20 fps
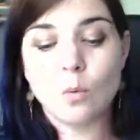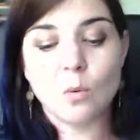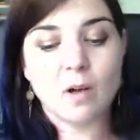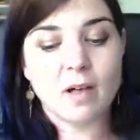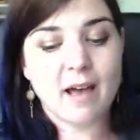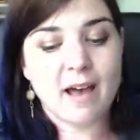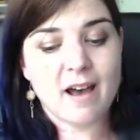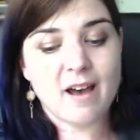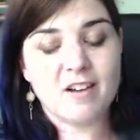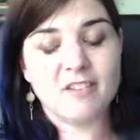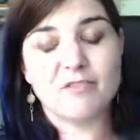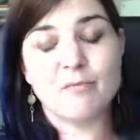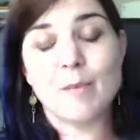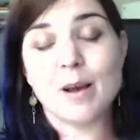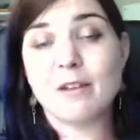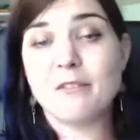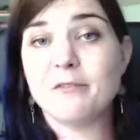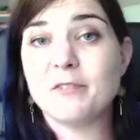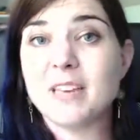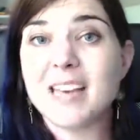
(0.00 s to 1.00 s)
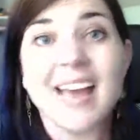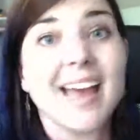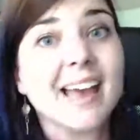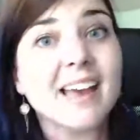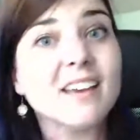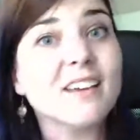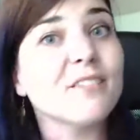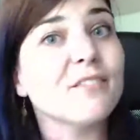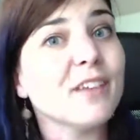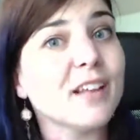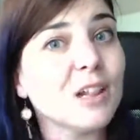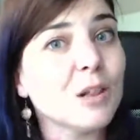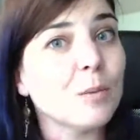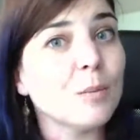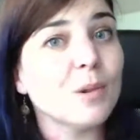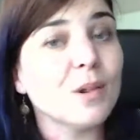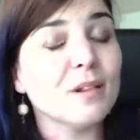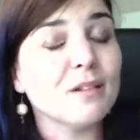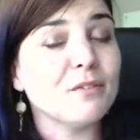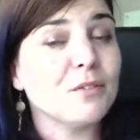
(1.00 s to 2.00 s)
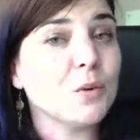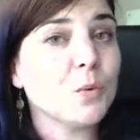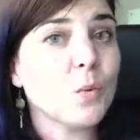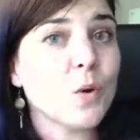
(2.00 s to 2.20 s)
We'll have my VA available if you